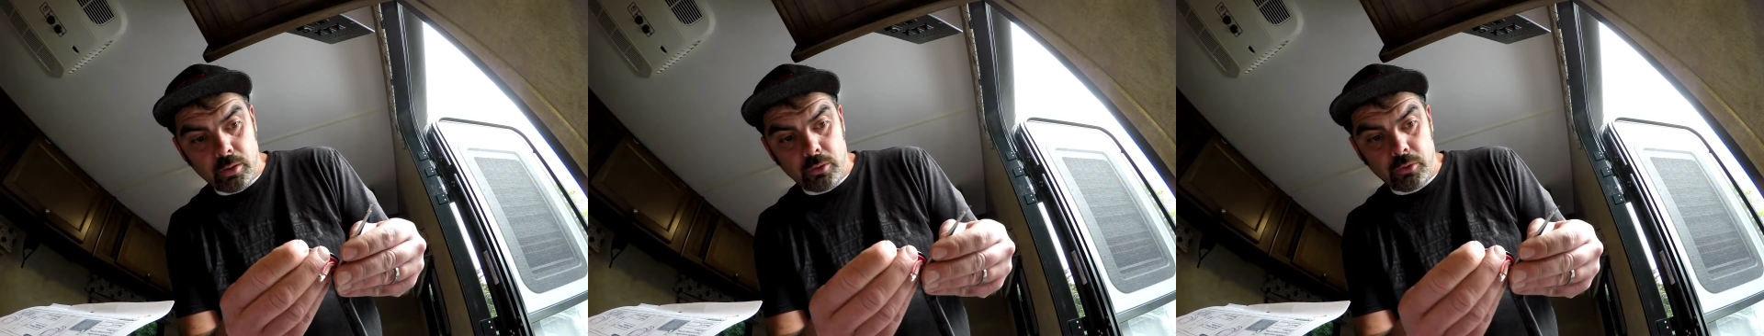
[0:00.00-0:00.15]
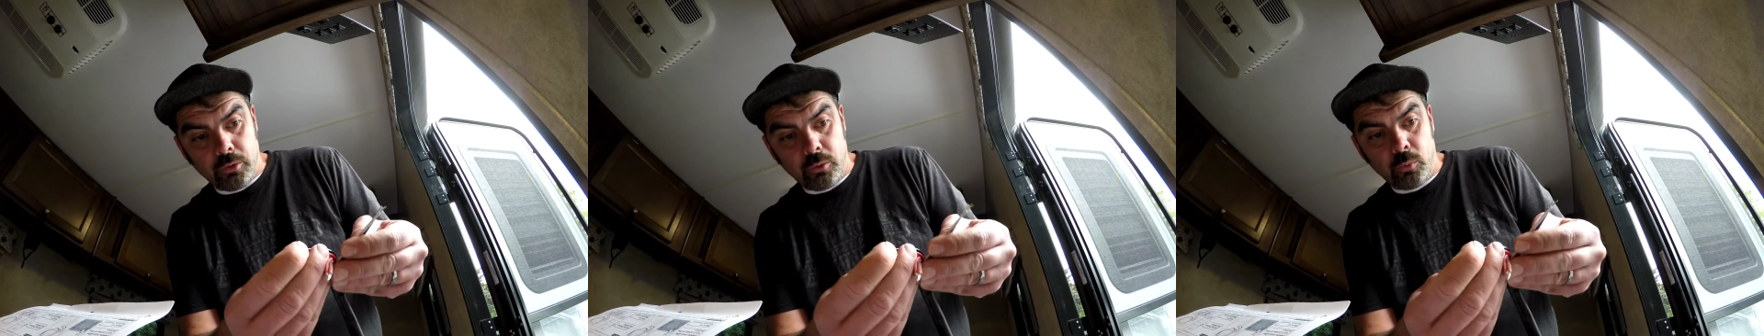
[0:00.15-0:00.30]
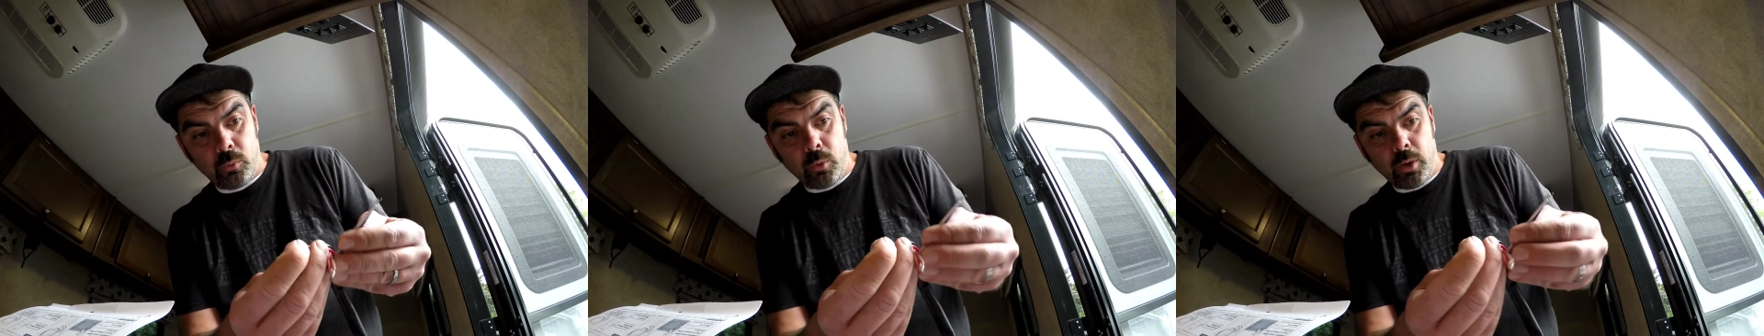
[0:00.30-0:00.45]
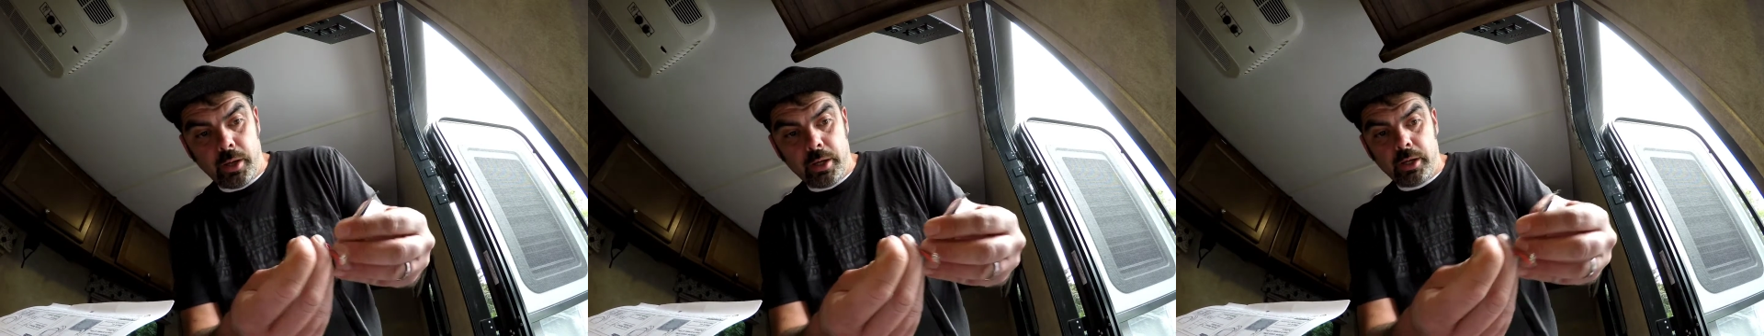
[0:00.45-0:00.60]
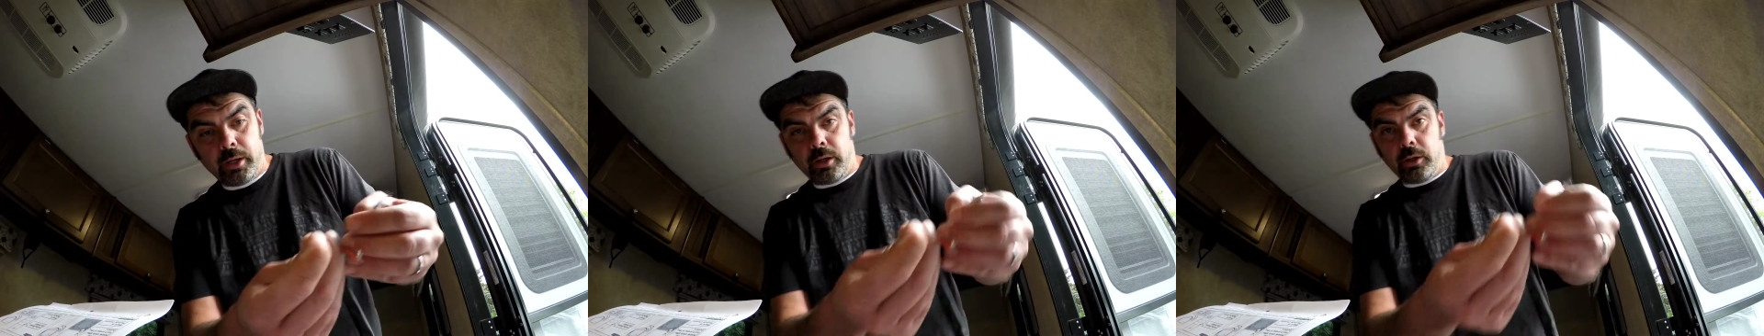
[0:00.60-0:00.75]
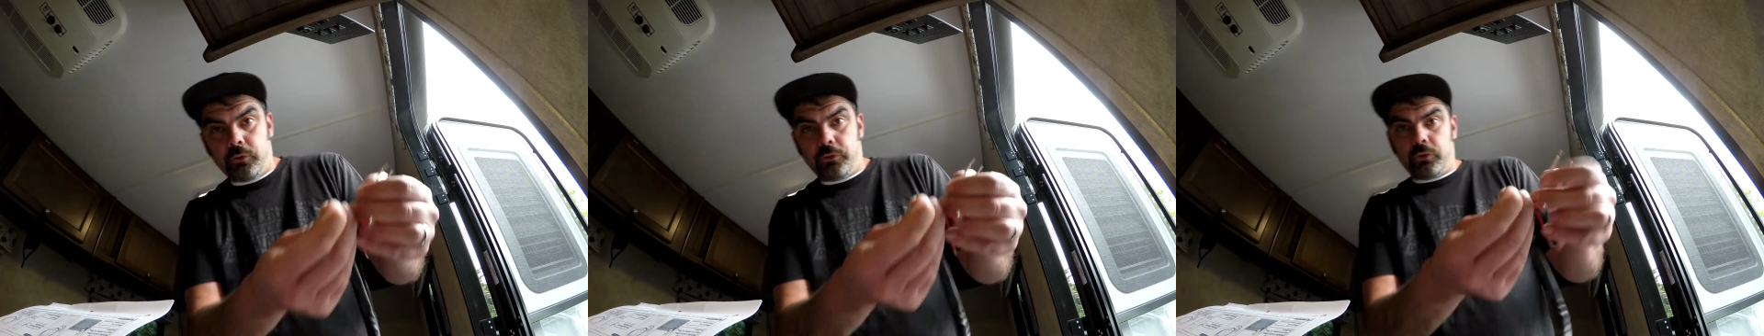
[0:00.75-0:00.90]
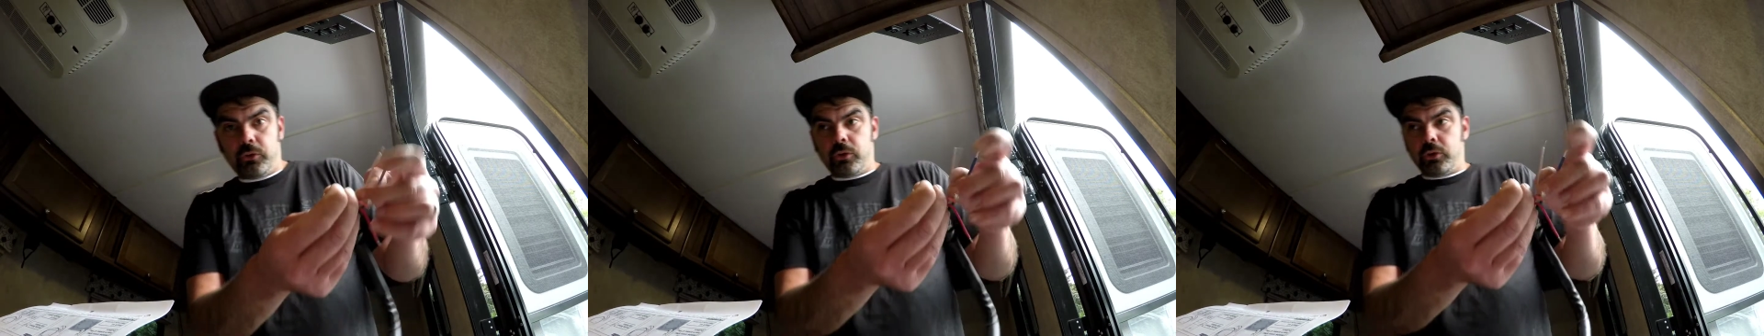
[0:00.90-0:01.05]
The white
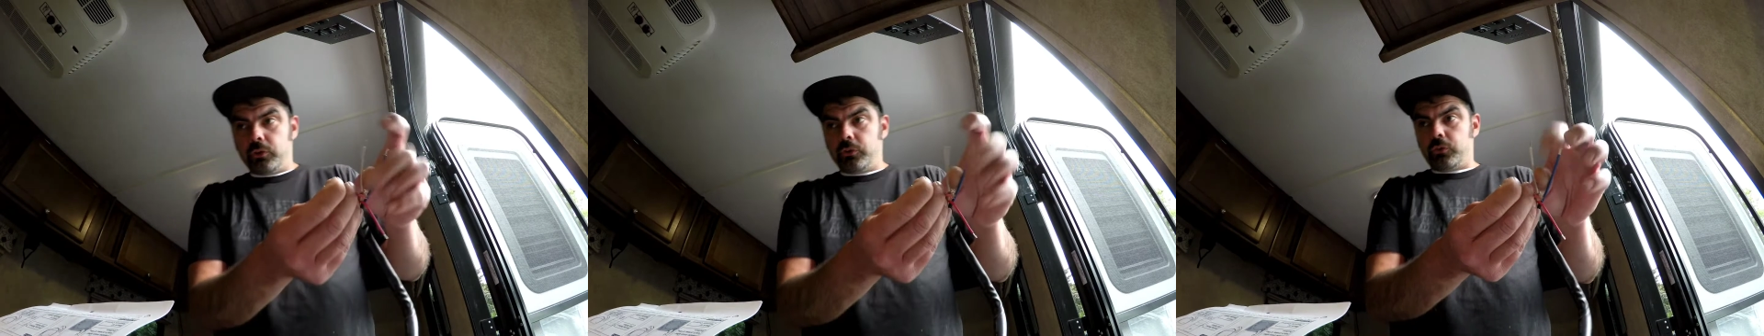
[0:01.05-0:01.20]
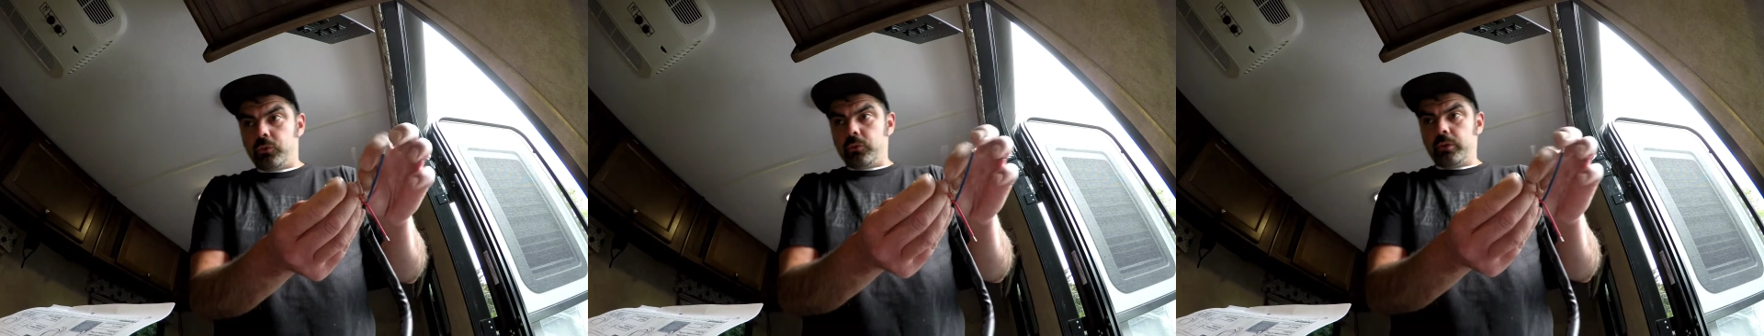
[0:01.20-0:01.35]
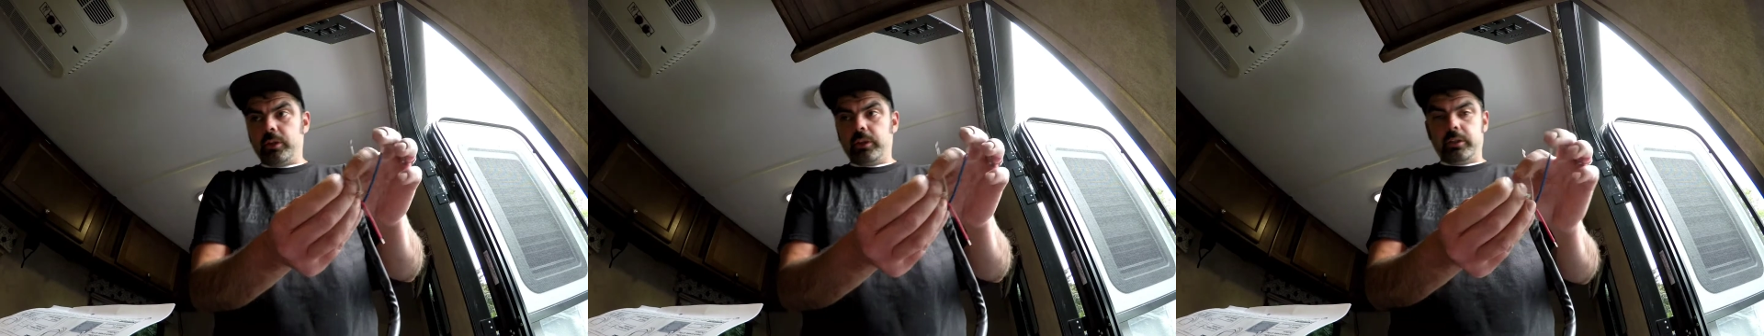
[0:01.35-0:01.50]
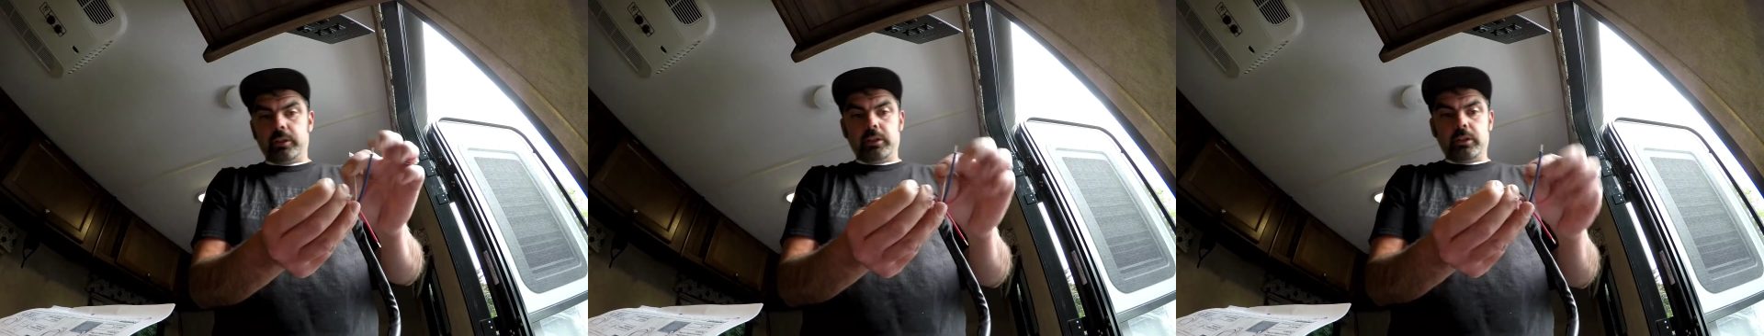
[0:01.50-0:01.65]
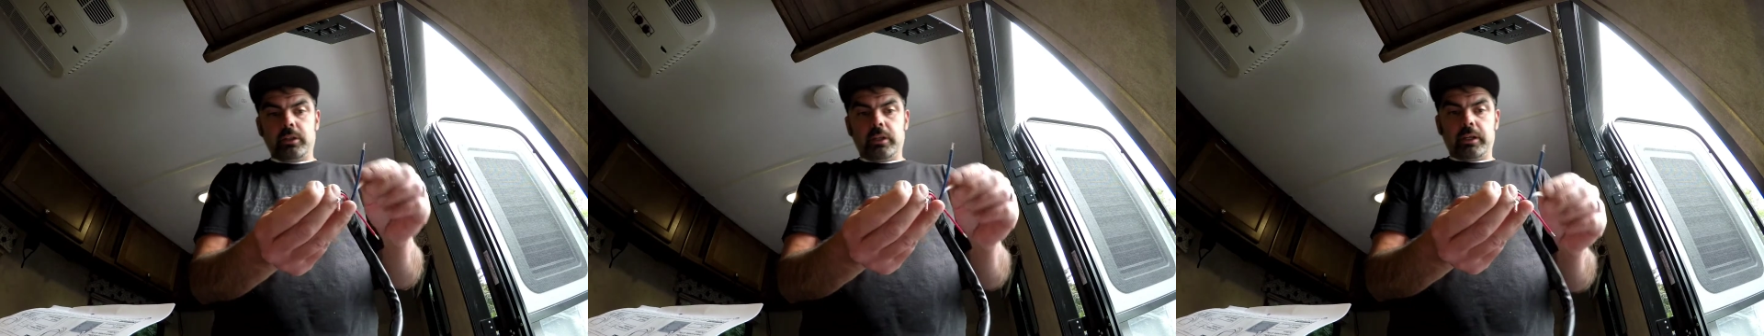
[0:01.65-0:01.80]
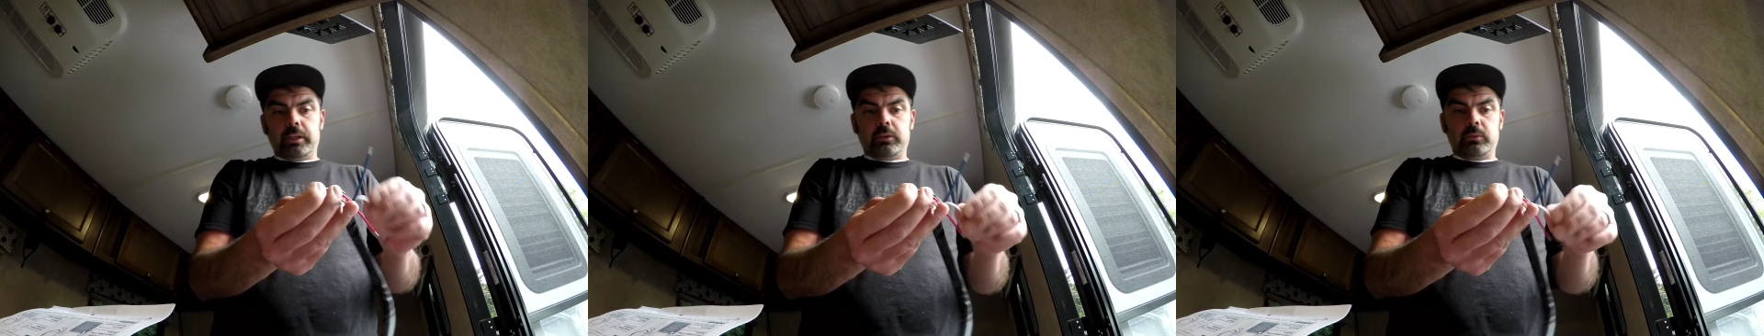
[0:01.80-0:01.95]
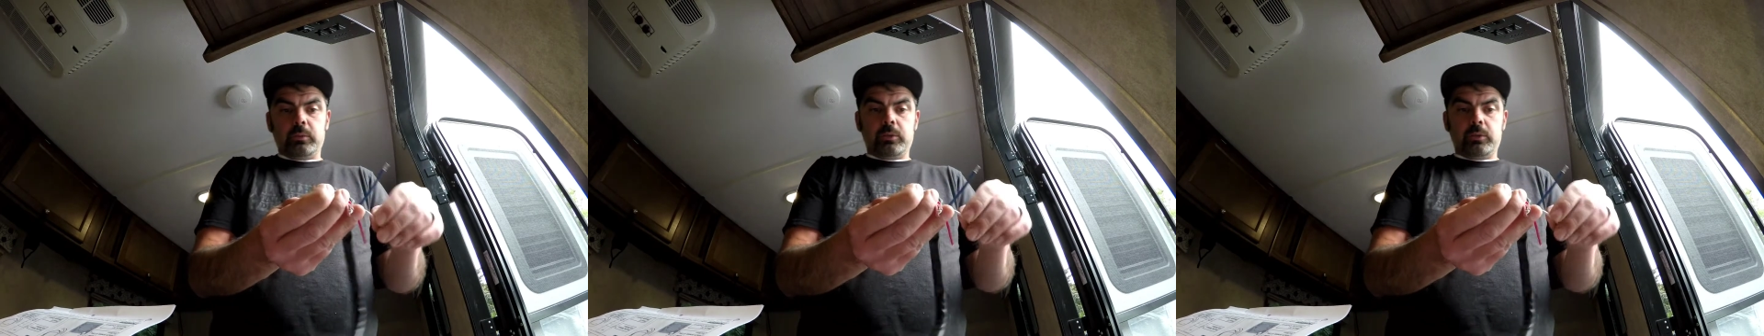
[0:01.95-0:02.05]
also goes to an LED light